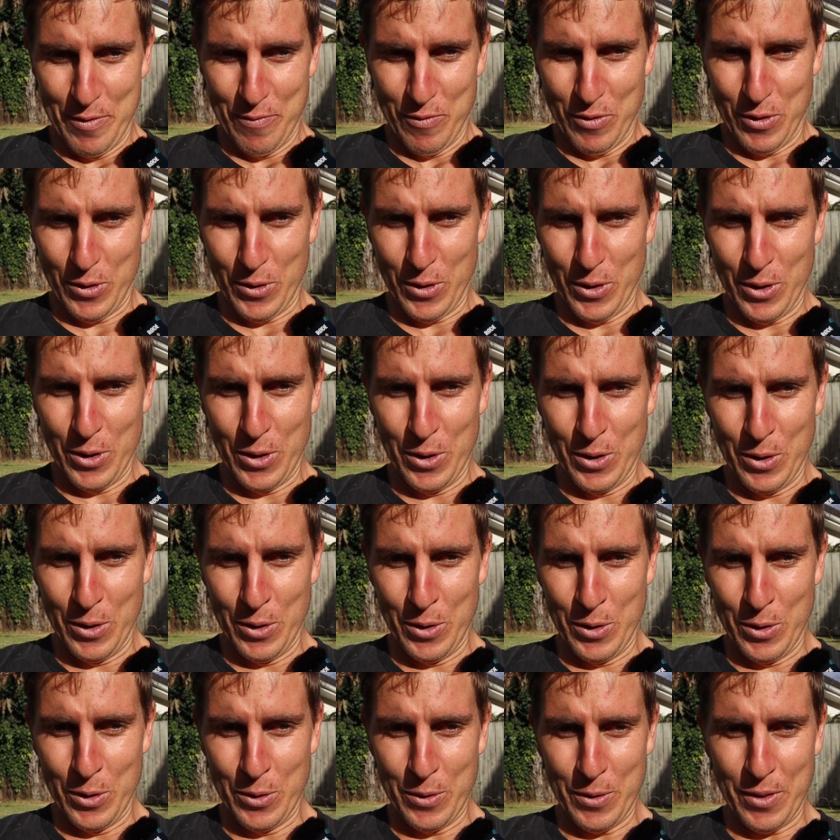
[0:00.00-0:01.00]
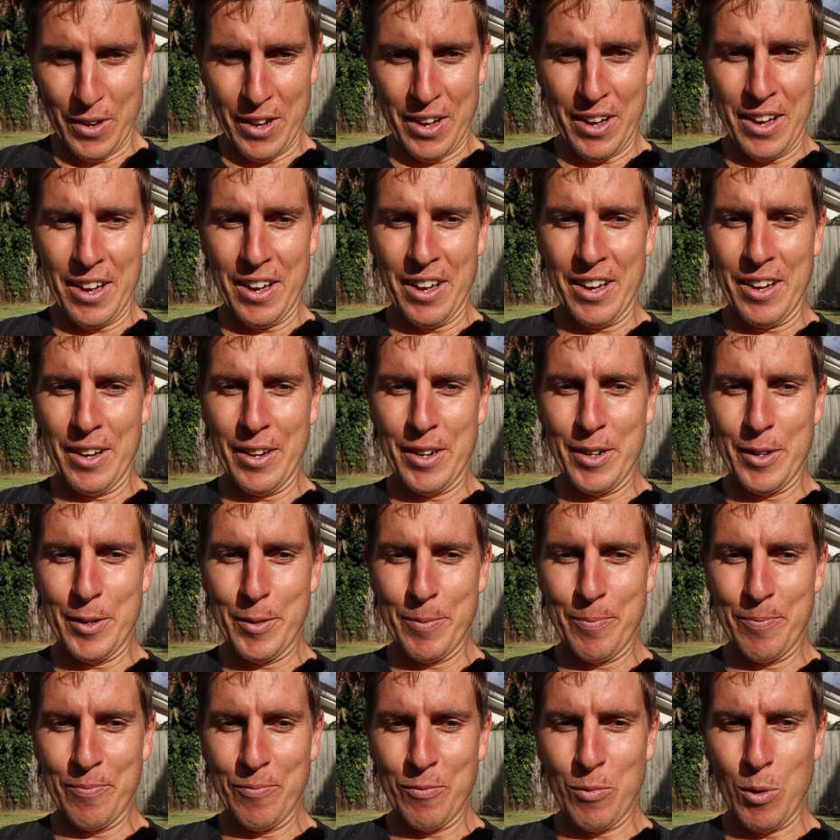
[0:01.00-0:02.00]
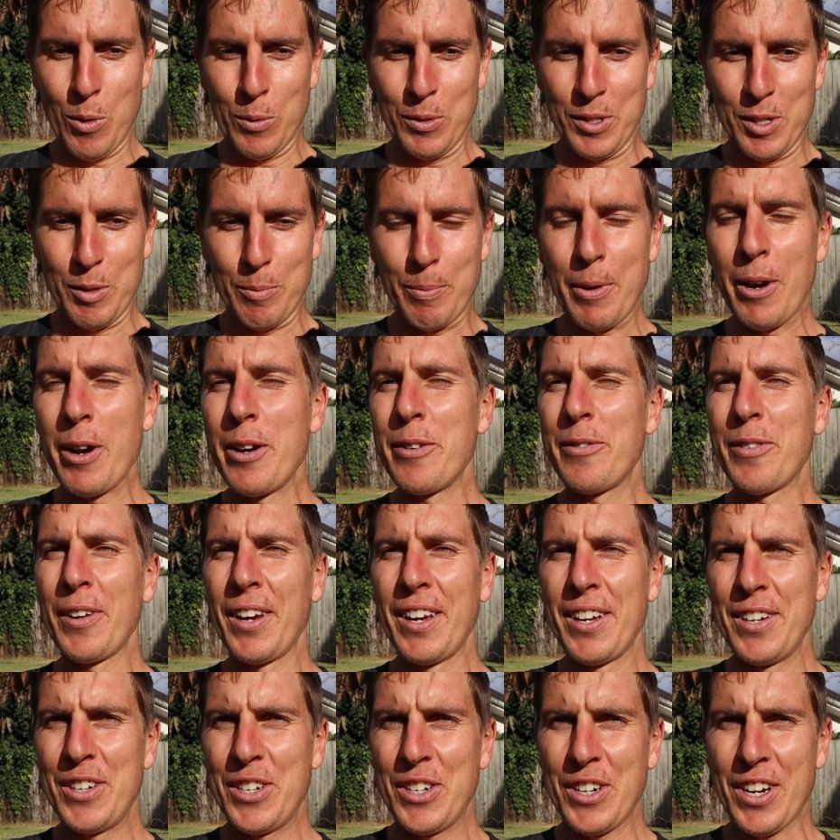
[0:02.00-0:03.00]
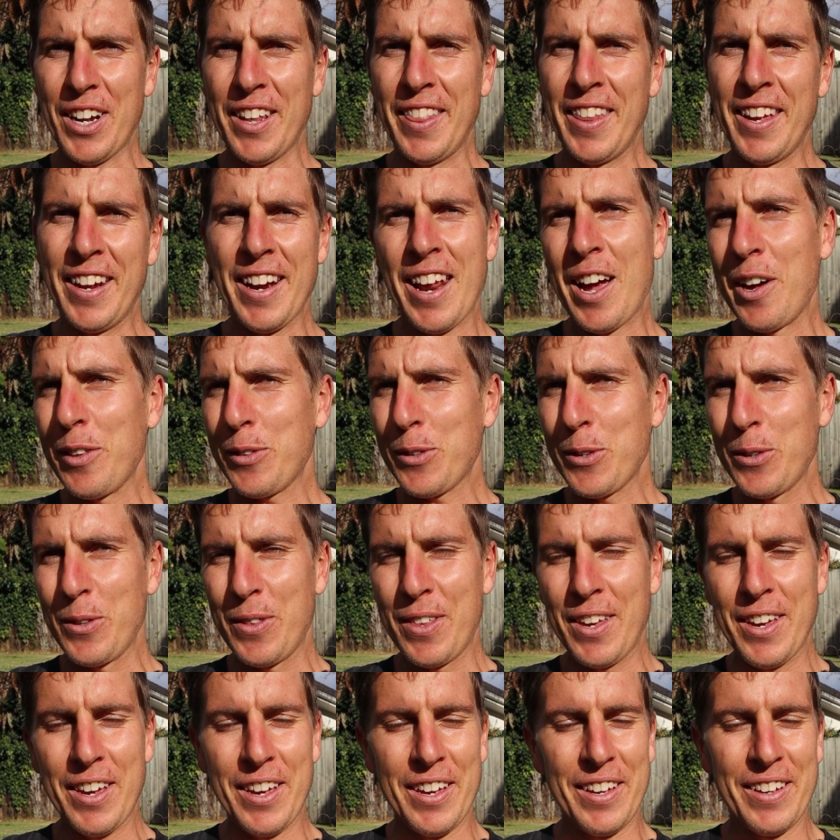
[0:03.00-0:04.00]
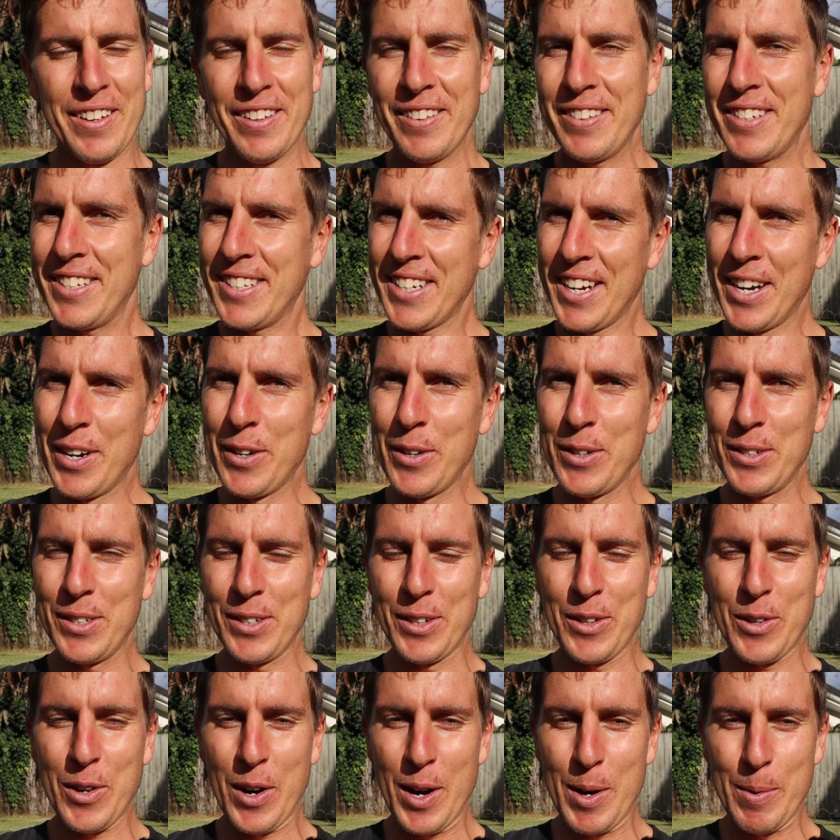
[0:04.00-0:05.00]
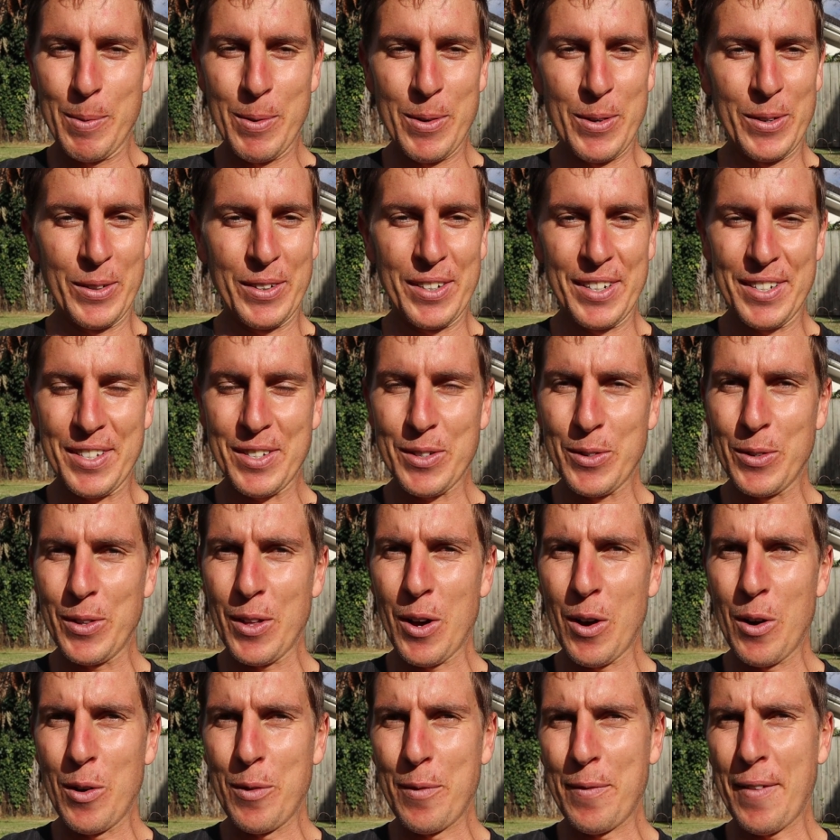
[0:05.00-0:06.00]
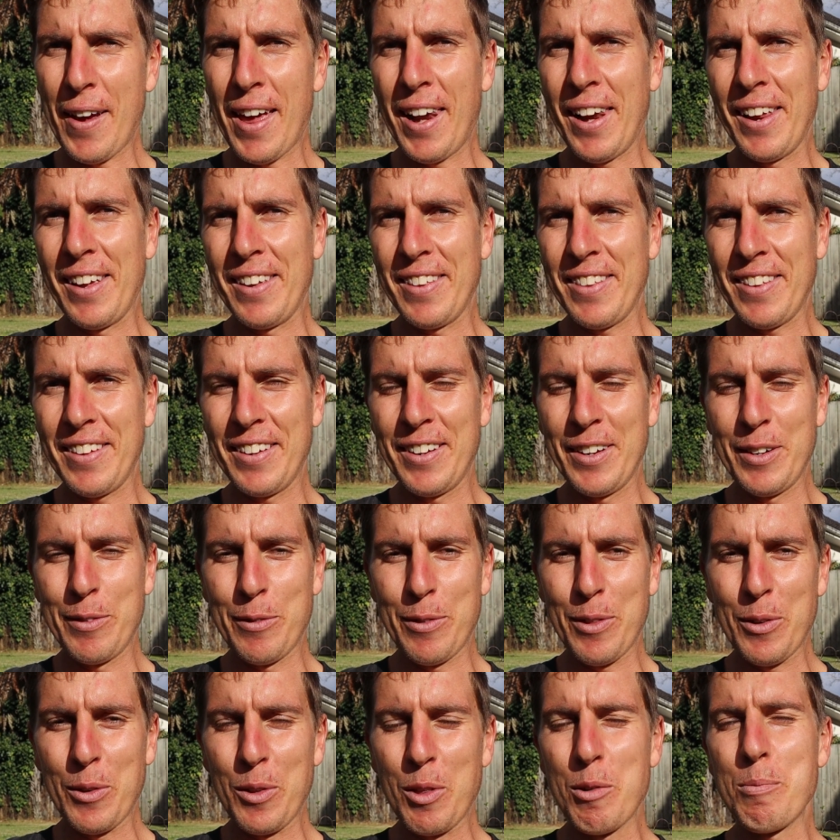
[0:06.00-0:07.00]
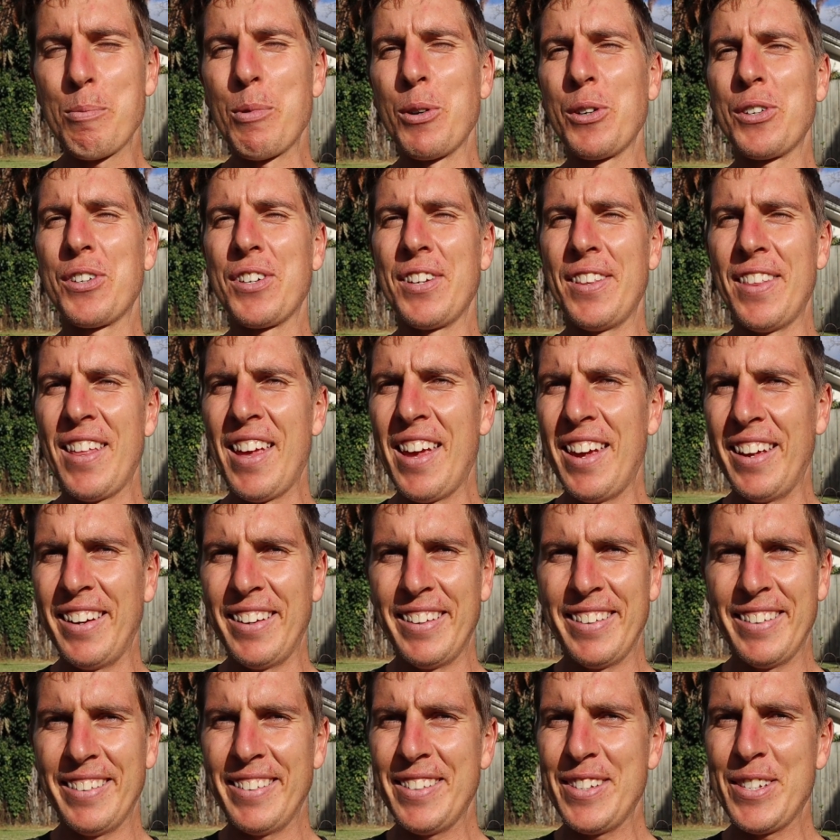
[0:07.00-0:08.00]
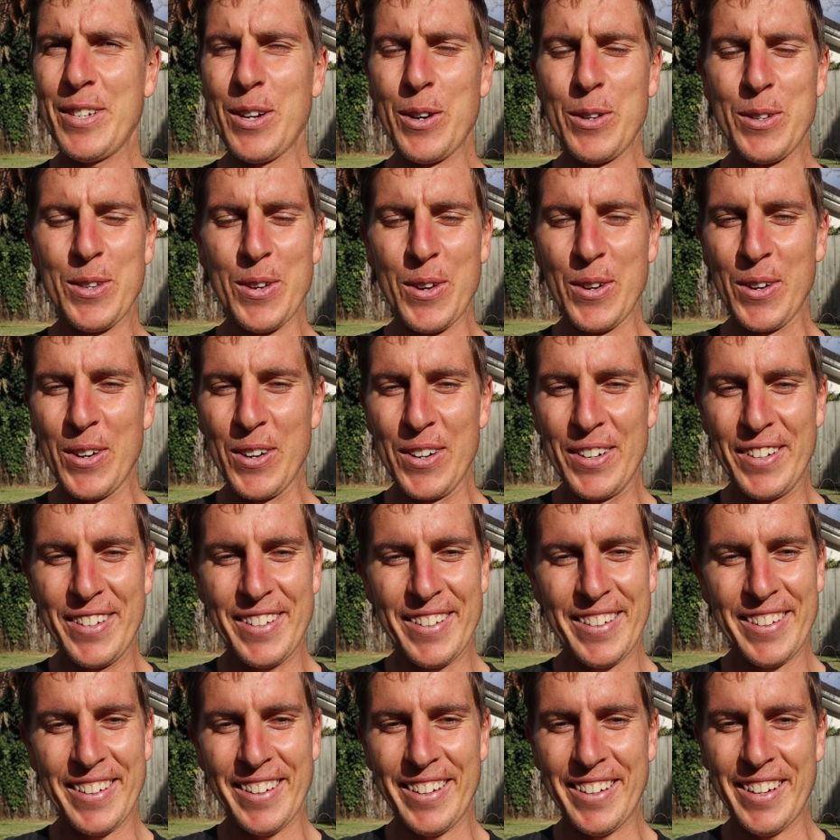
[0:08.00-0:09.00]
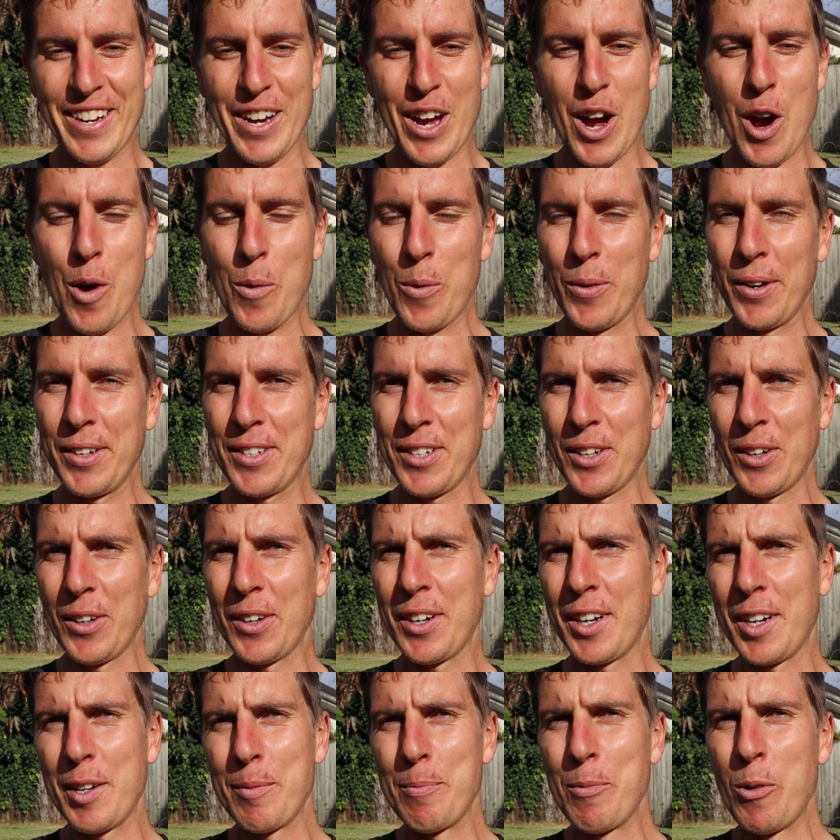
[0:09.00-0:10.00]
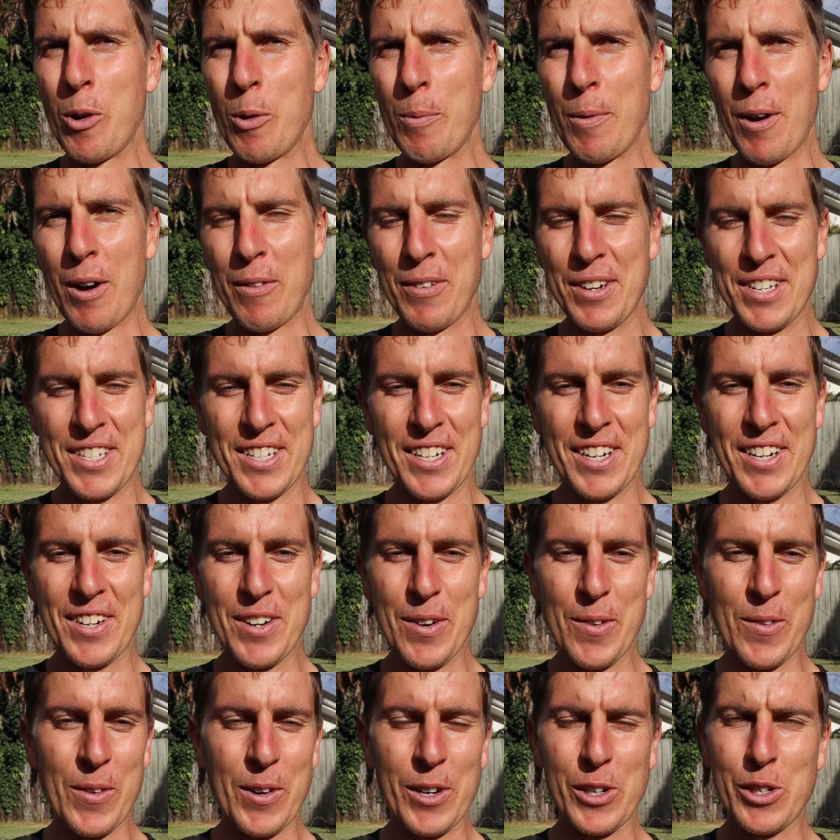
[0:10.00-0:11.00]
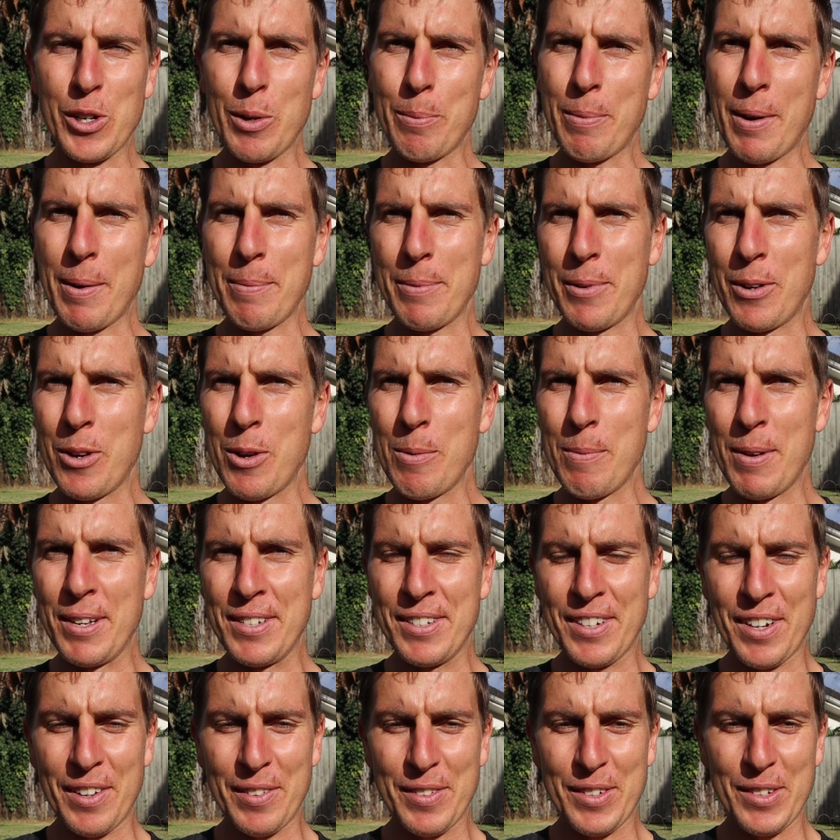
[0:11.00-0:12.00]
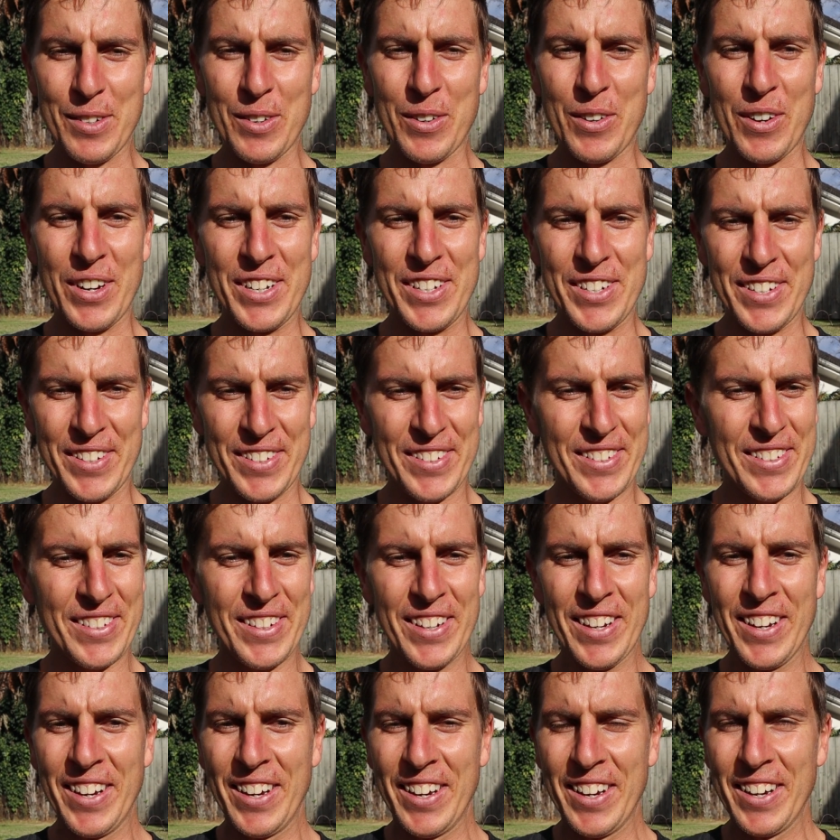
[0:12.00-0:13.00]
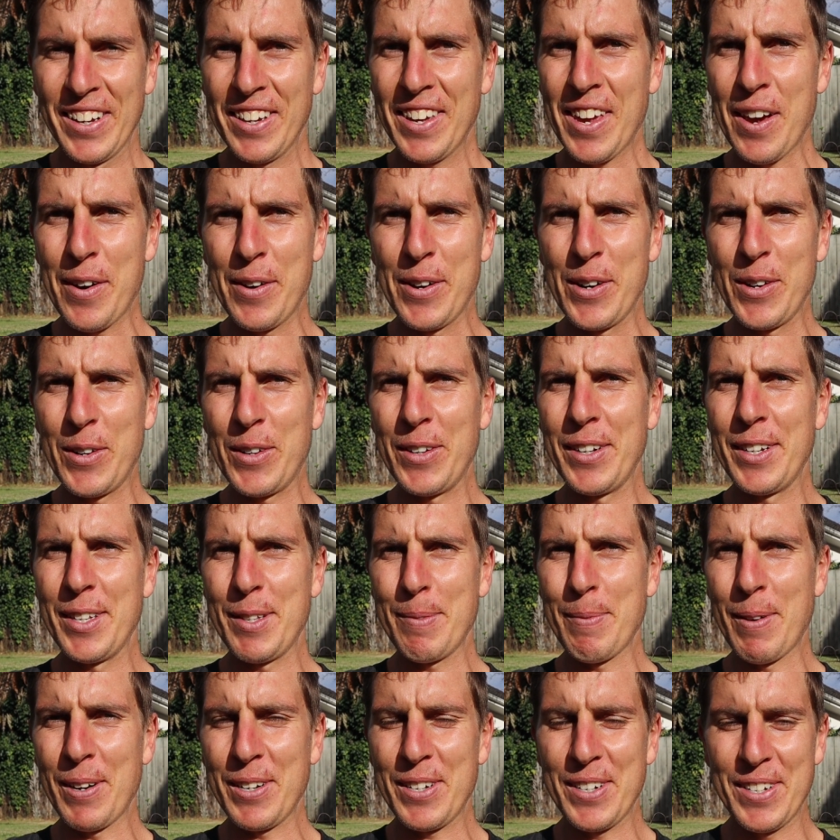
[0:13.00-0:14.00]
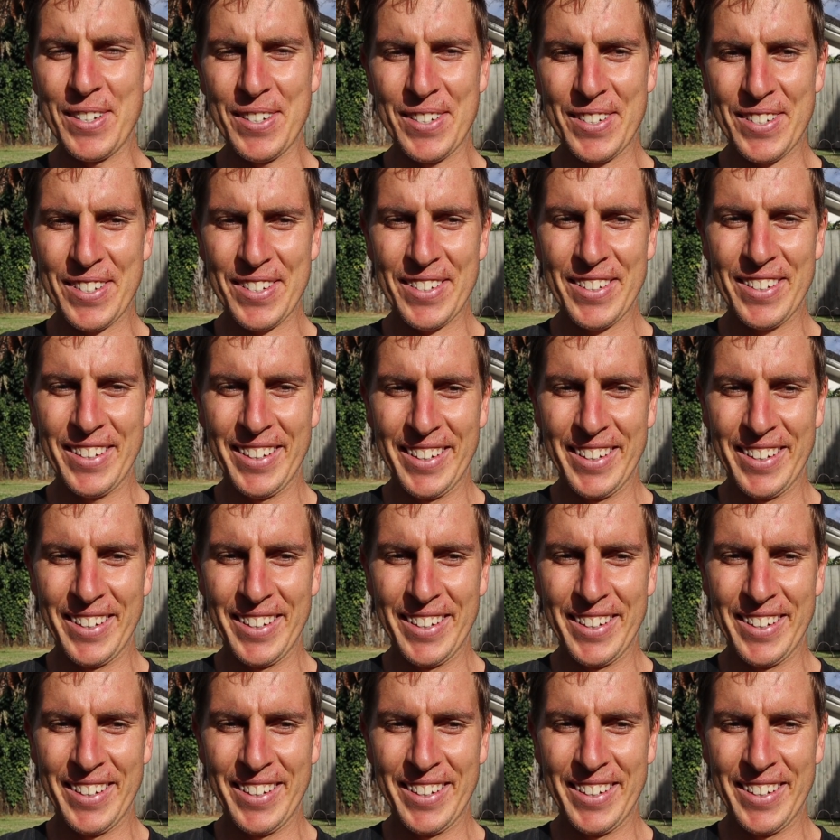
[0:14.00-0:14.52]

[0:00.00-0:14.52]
Through, Buried Village, and then out through there. Scenery is incredible, just through the whole valley thing with all the bush and that. So good. I wanted to look at it more, but obviously didn't want to trip up and hurt myself, so I just carried on as much as